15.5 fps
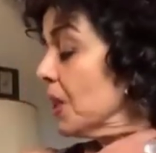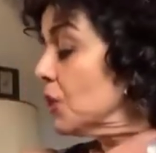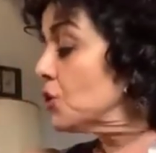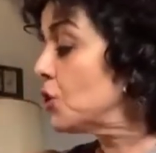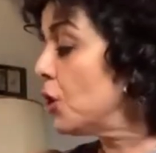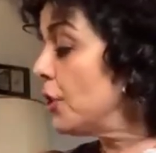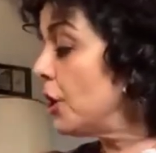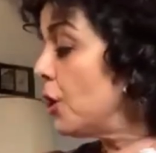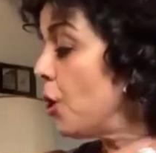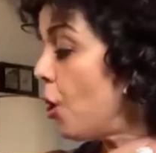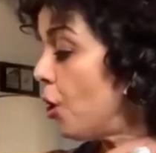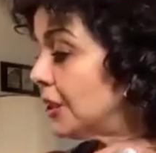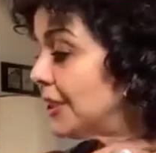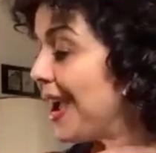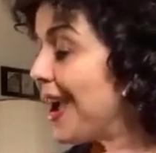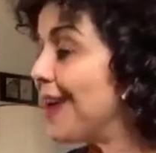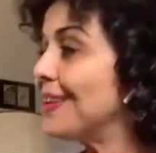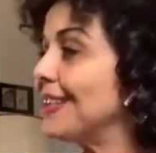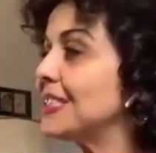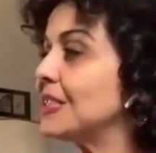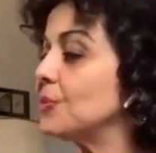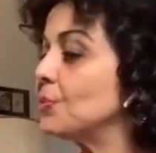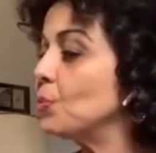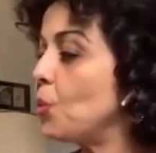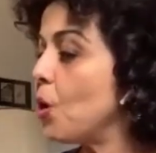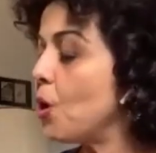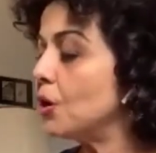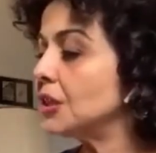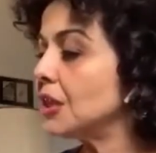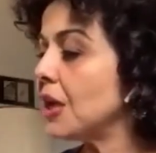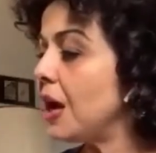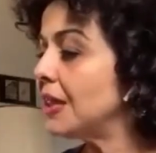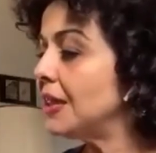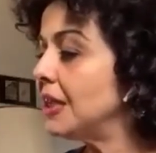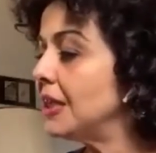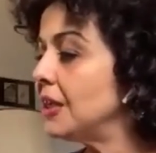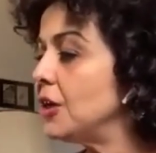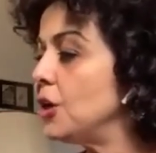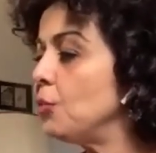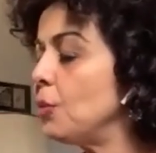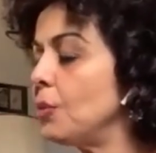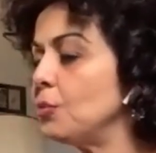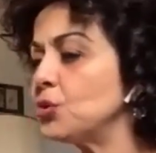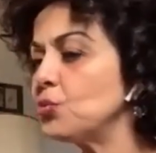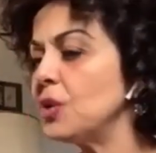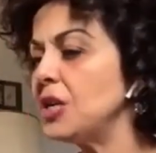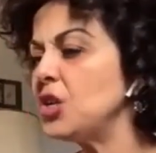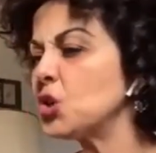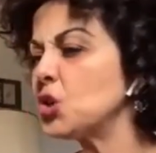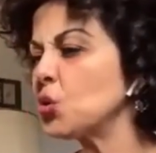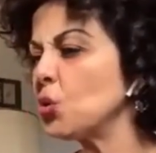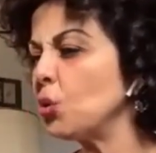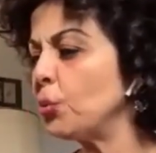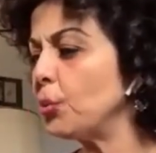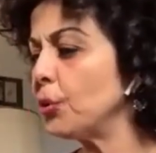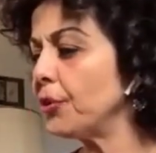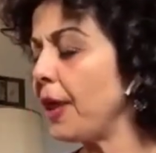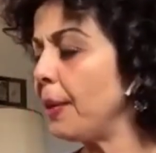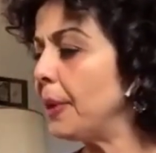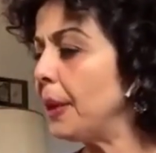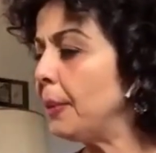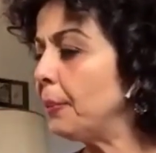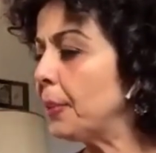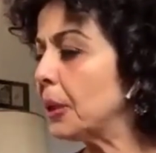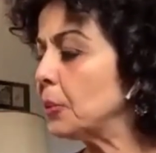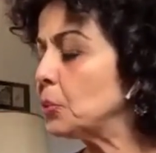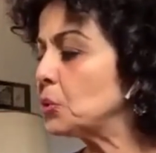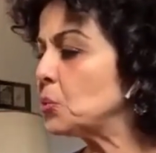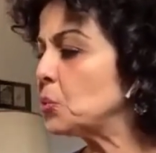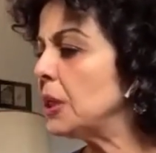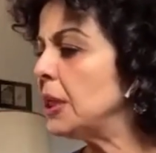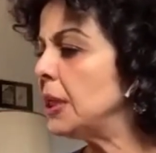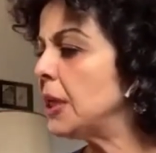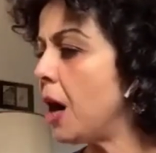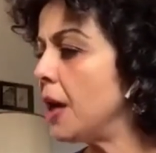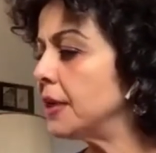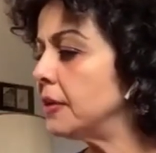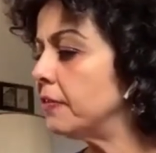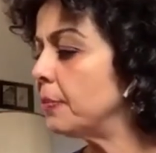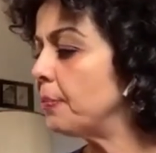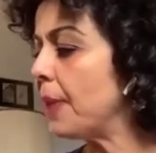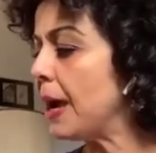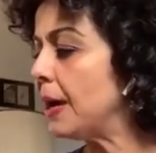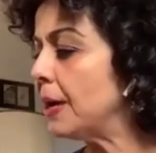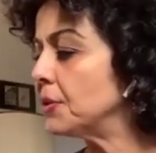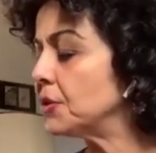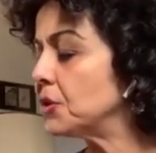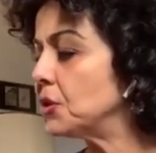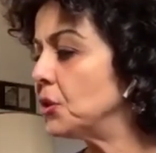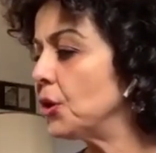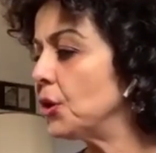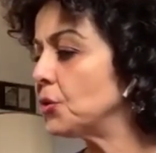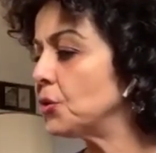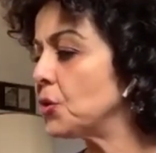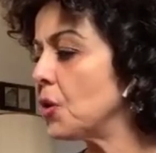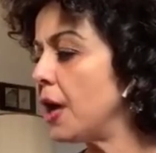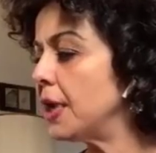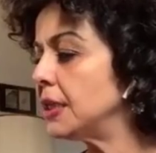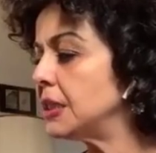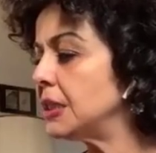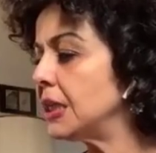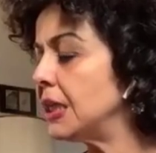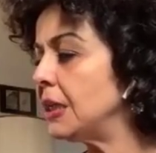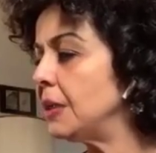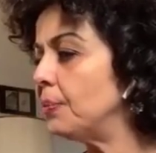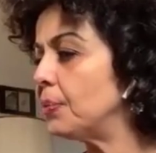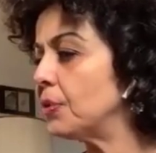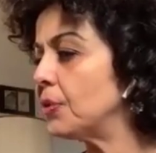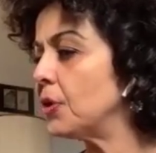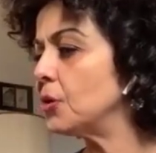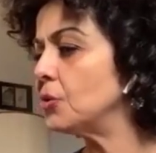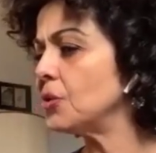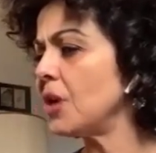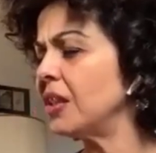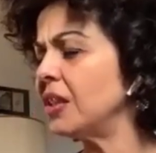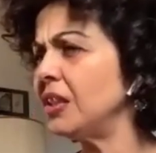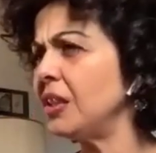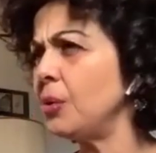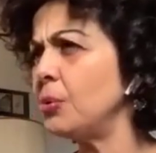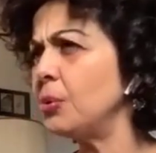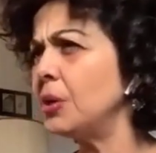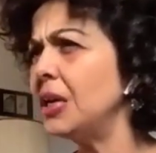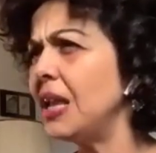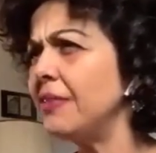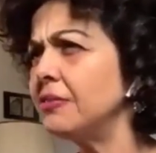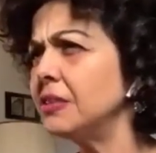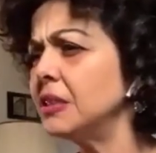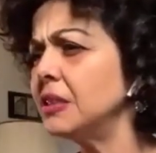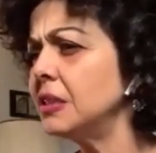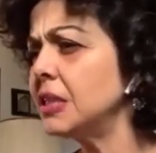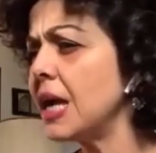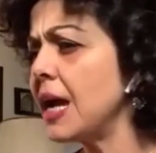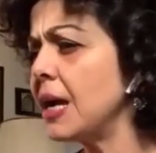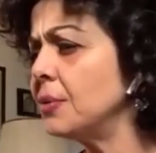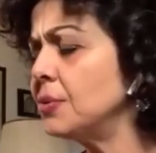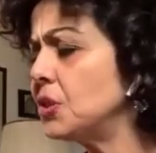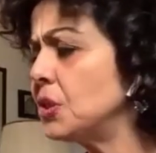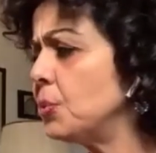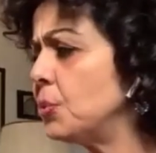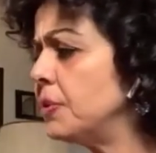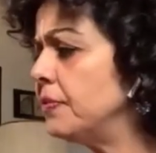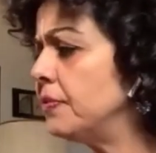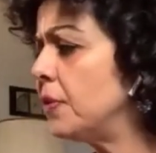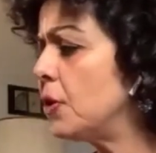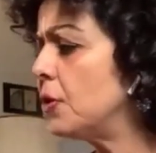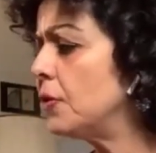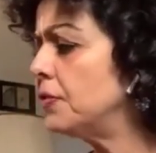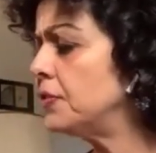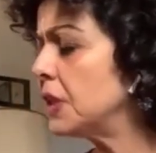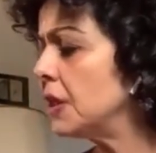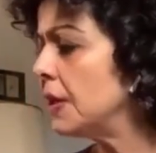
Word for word: So the lockdown as it was, I think no one was really sure what that meant, but it was really kind of about, you know, trying to keep those, I think there were eleven towns that were involved,